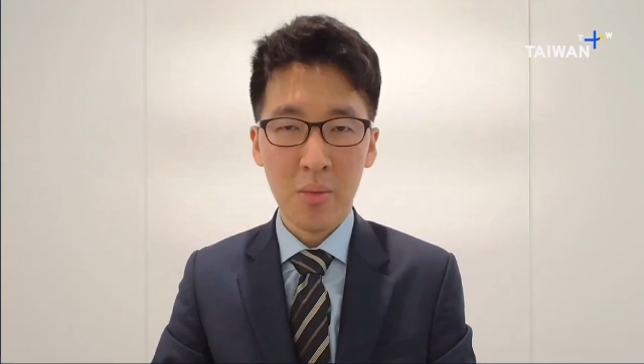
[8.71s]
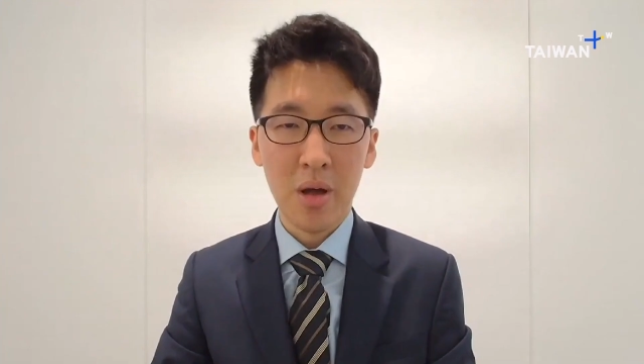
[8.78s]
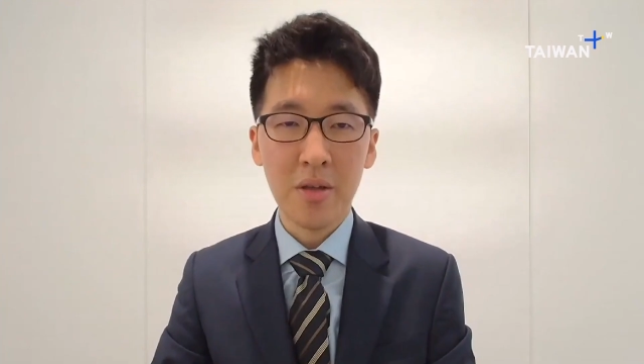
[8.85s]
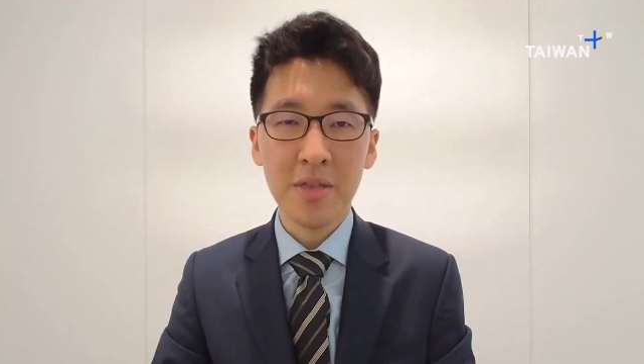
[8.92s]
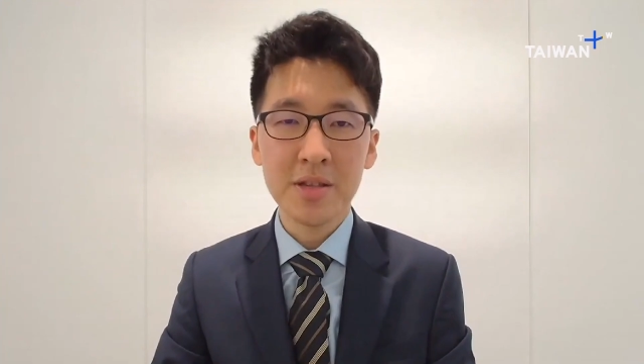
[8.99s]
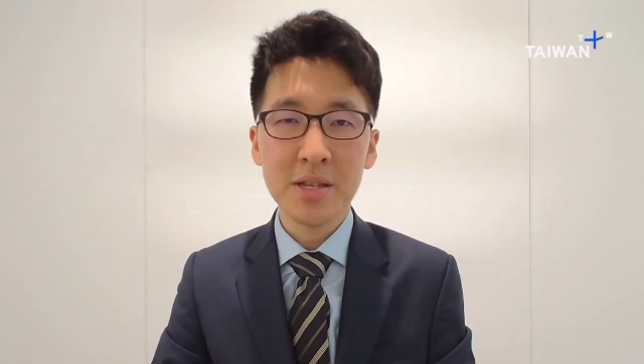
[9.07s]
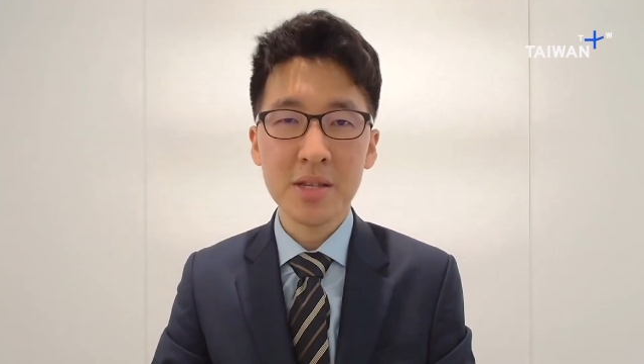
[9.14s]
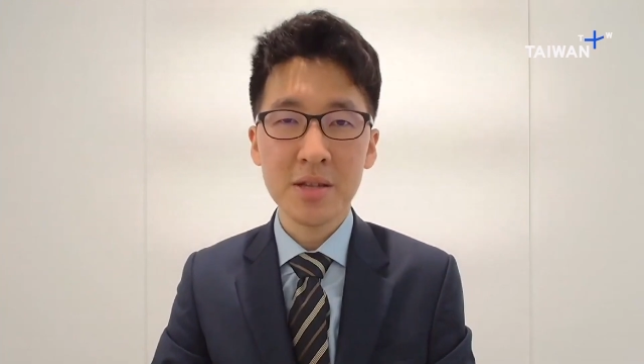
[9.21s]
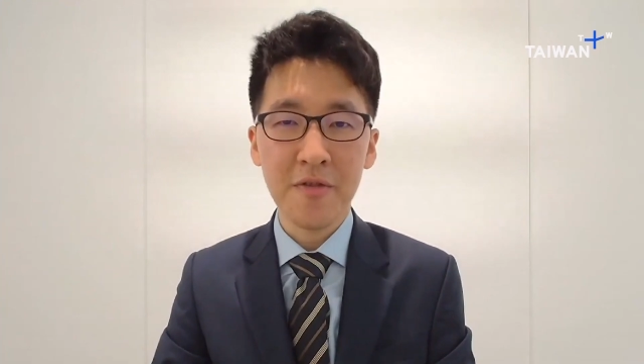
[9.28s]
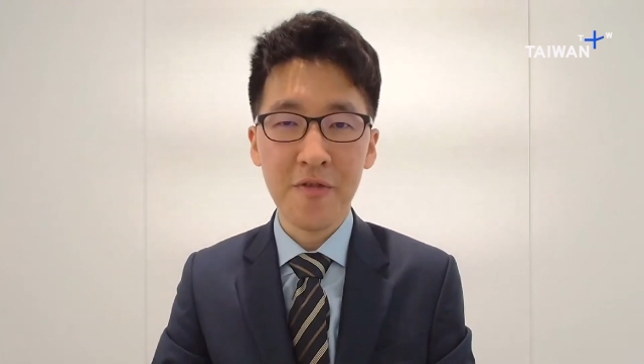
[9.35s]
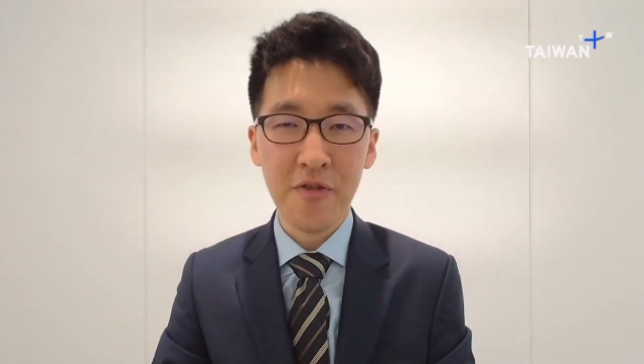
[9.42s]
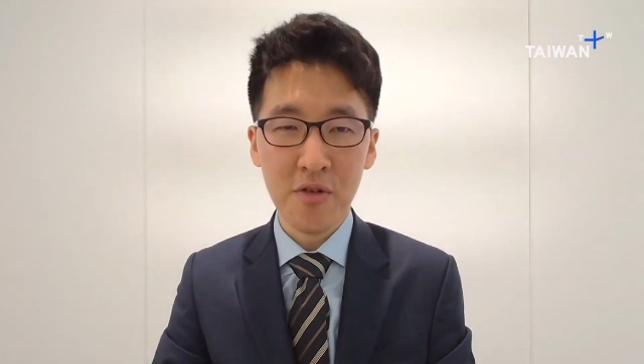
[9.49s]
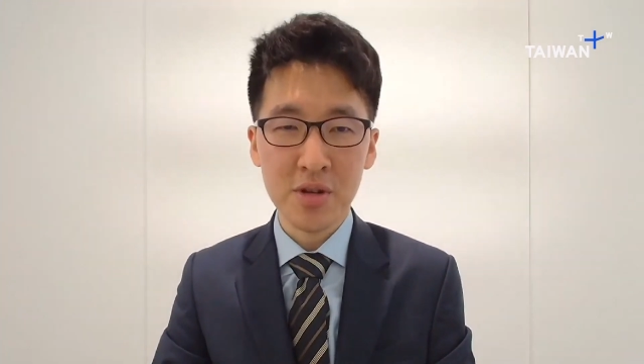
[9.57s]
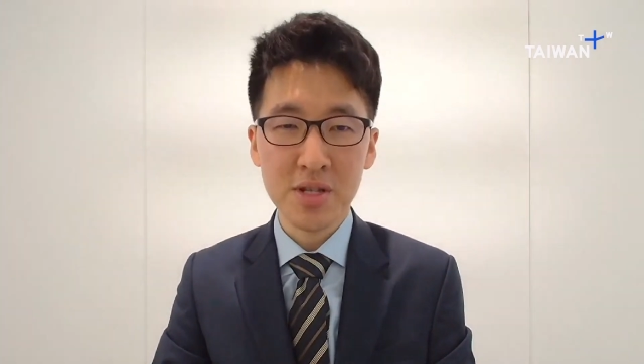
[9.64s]
Well, this is the
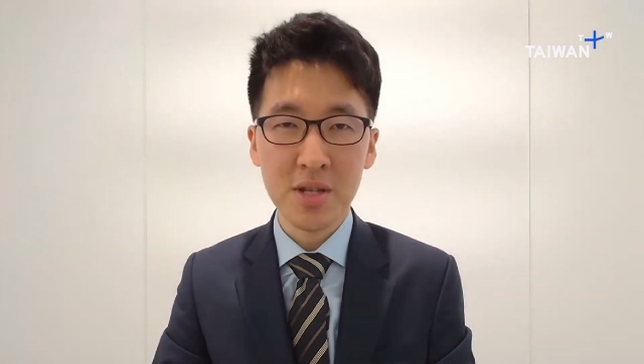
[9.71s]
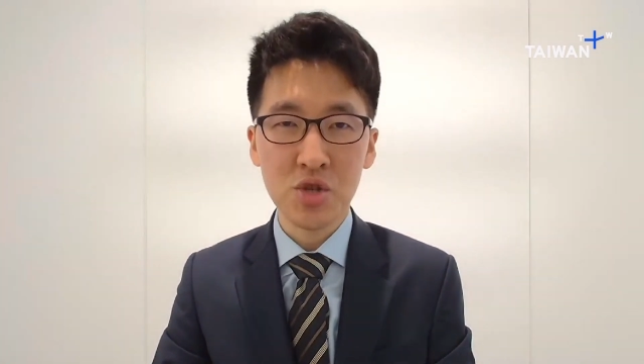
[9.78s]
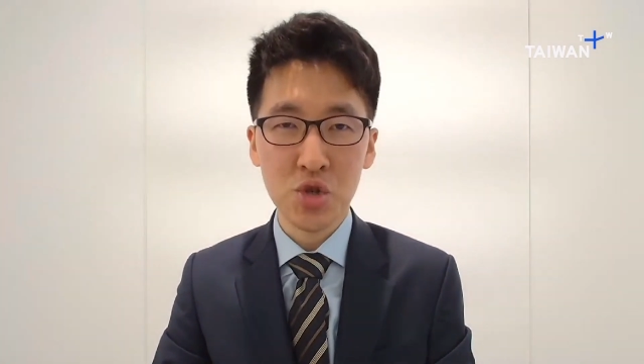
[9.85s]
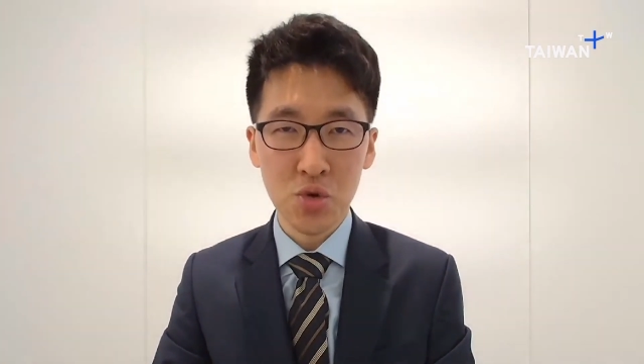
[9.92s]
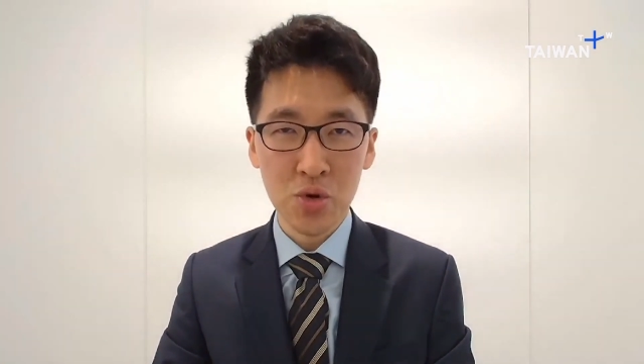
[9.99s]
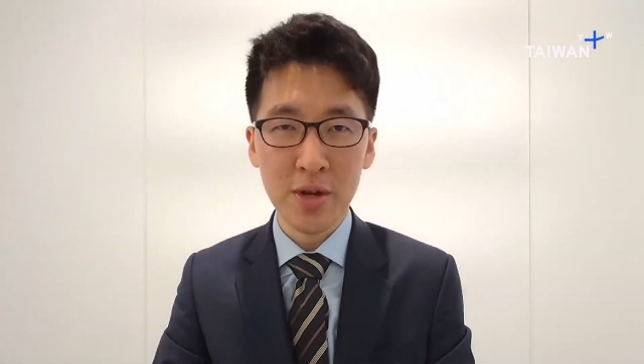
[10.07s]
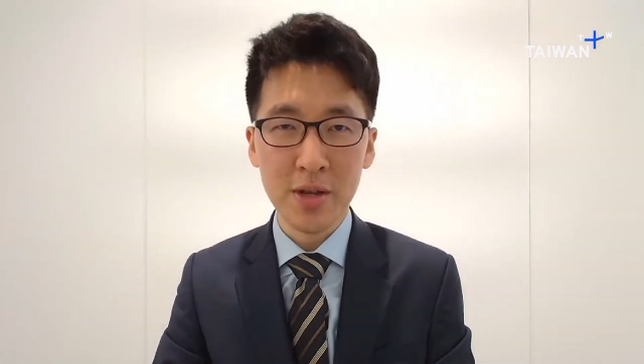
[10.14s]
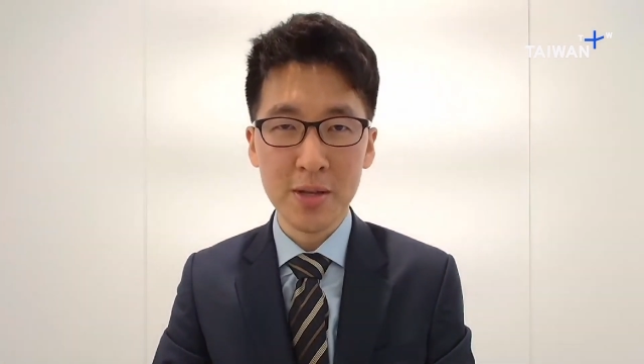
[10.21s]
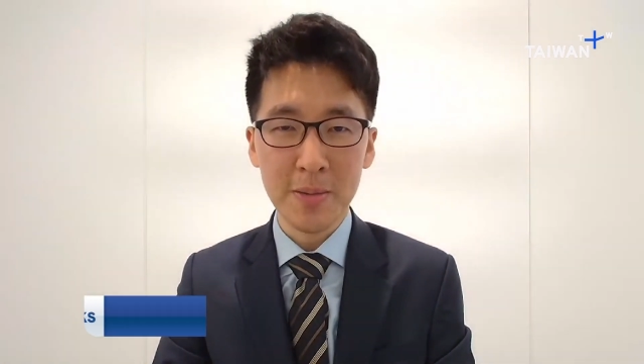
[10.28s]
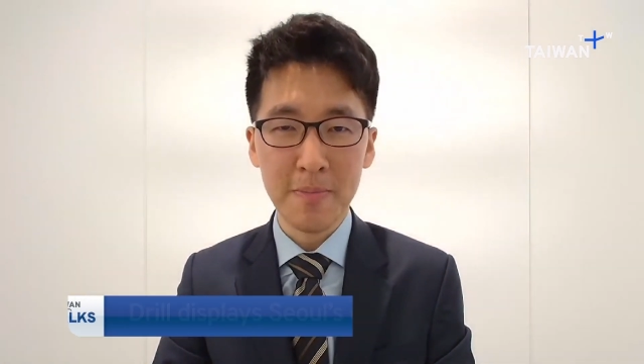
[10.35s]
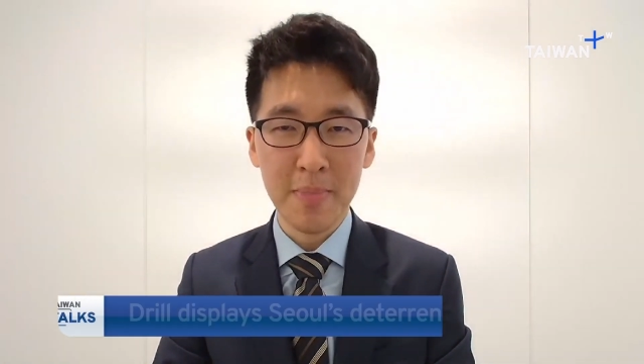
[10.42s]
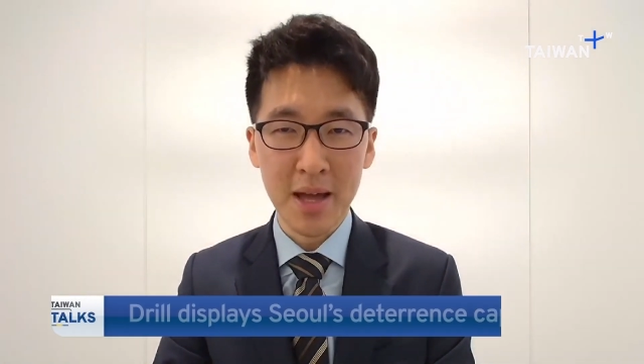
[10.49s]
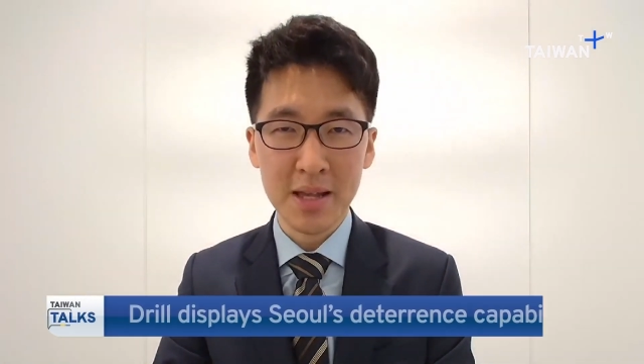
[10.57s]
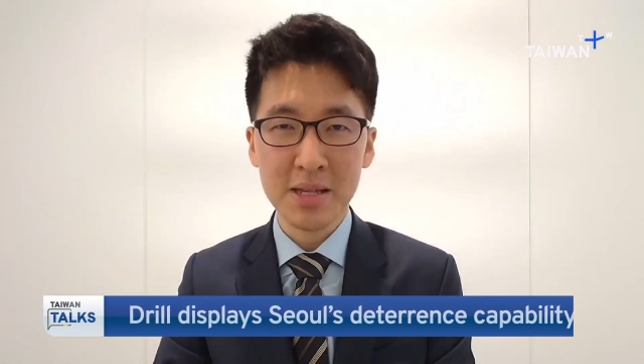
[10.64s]
first
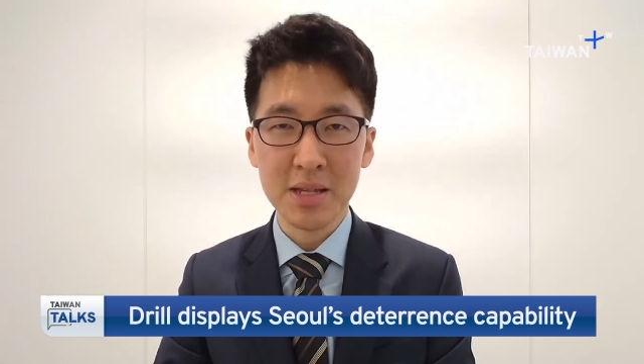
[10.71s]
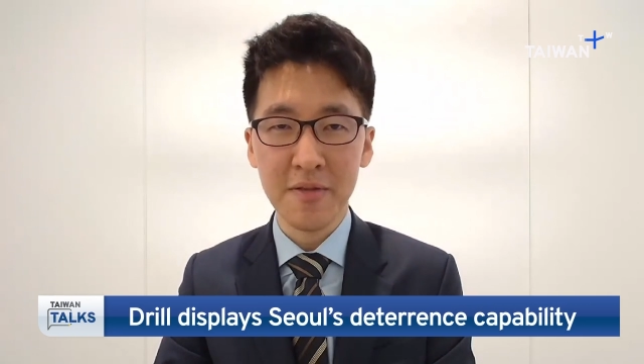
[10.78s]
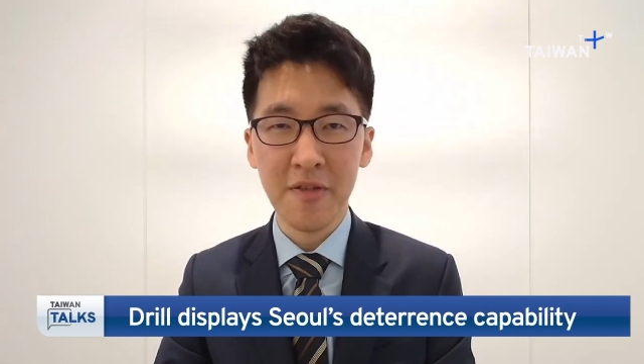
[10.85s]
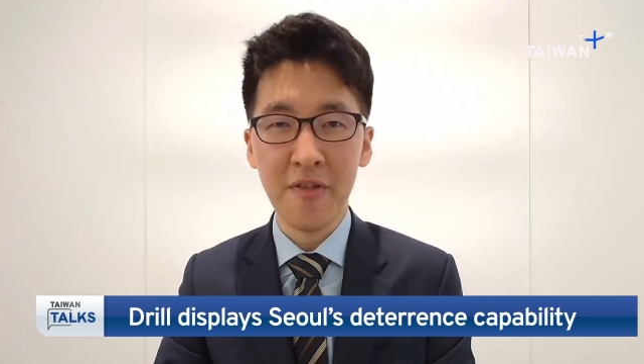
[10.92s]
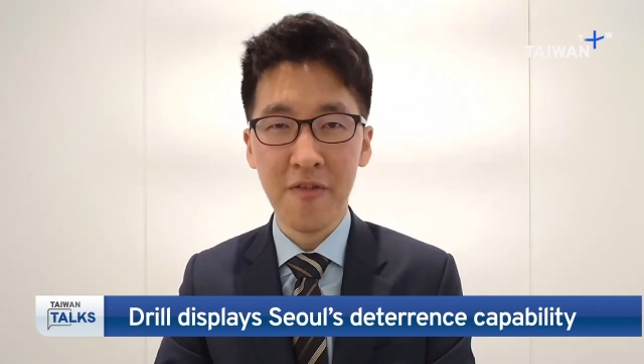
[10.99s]
joint massive